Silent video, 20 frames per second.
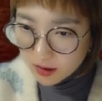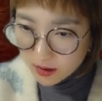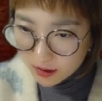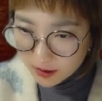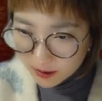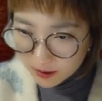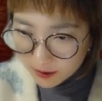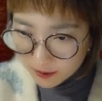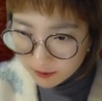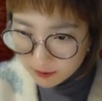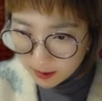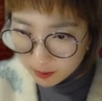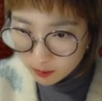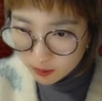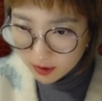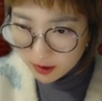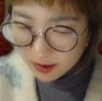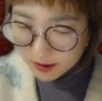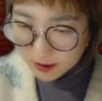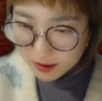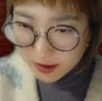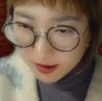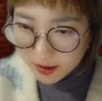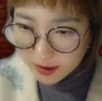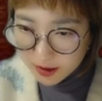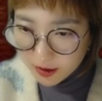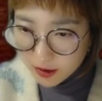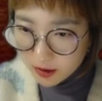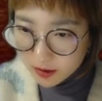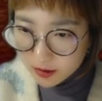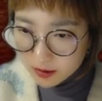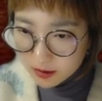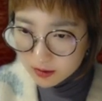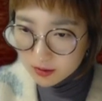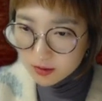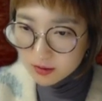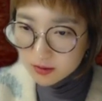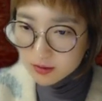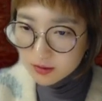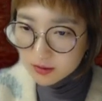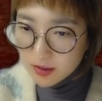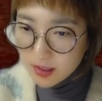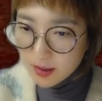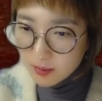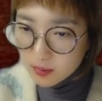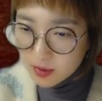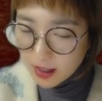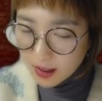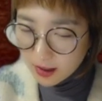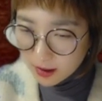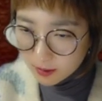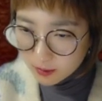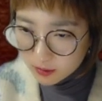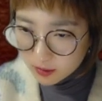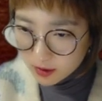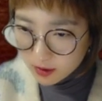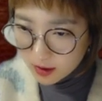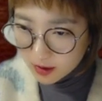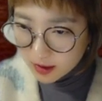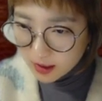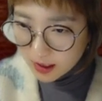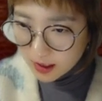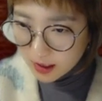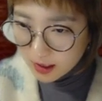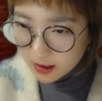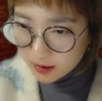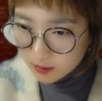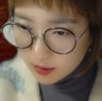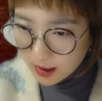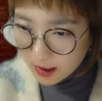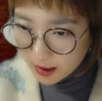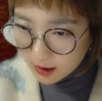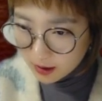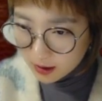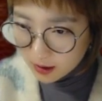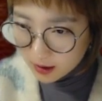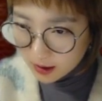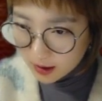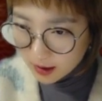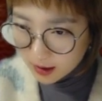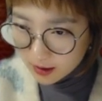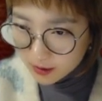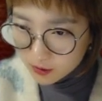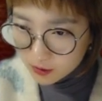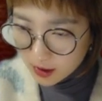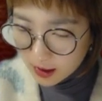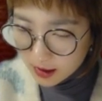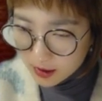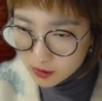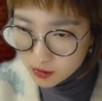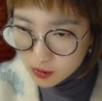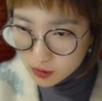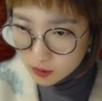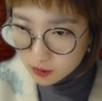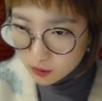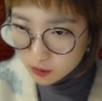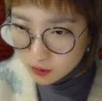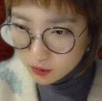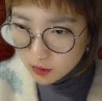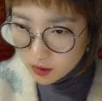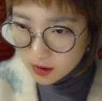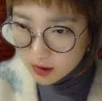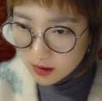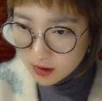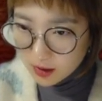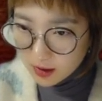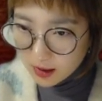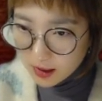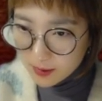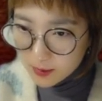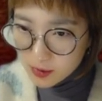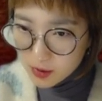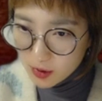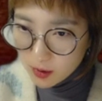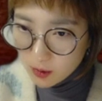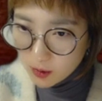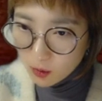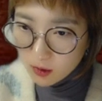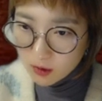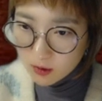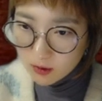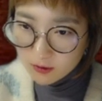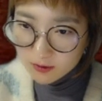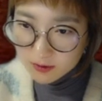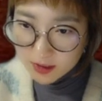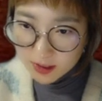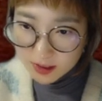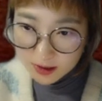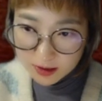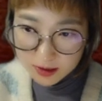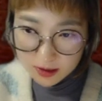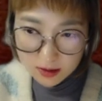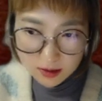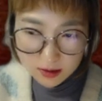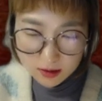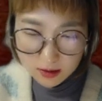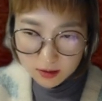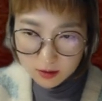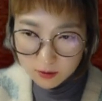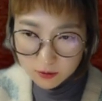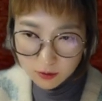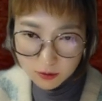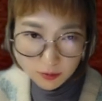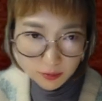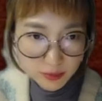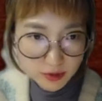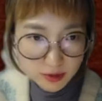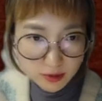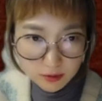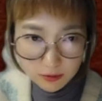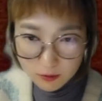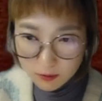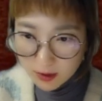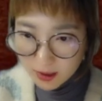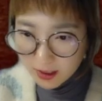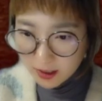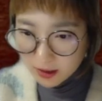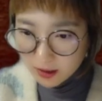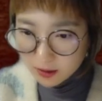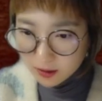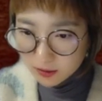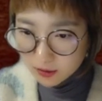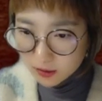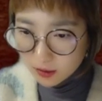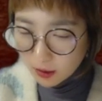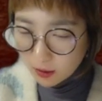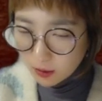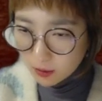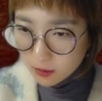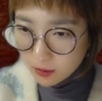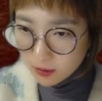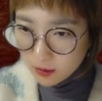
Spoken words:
If white plays here, then black can block, and black can try to capture one of these groups, right? So